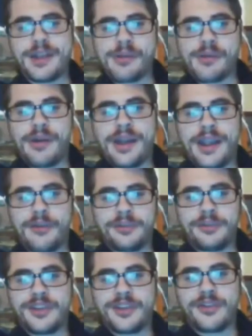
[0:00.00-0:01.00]
Maguire
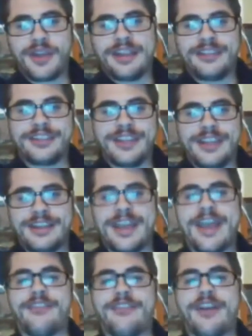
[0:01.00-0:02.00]
was the greatest thing to
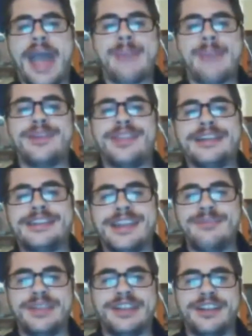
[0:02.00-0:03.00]
ever happen to that
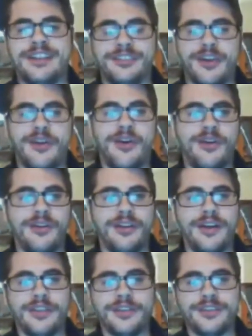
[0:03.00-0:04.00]
team because
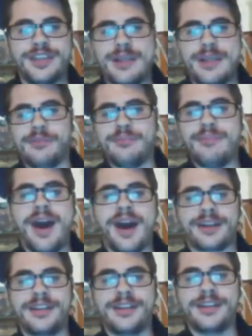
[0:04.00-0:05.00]
all other teams
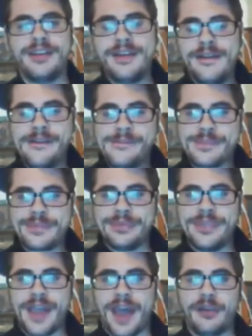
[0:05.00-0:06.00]
mocked
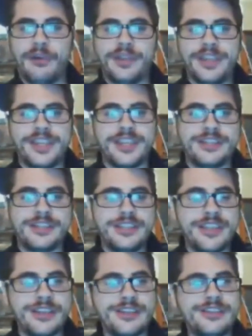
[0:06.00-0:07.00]
not only the
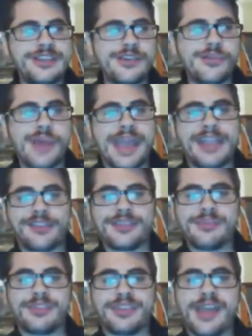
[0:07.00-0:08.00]

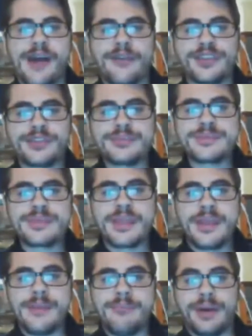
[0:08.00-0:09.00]
Whalers themselves,
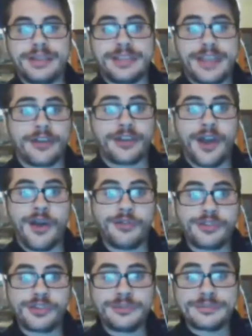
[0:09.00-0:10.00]
but their
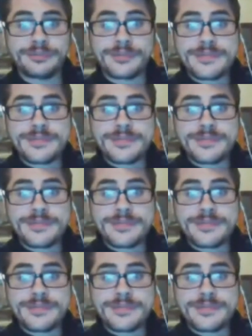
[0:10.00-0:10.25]
coach,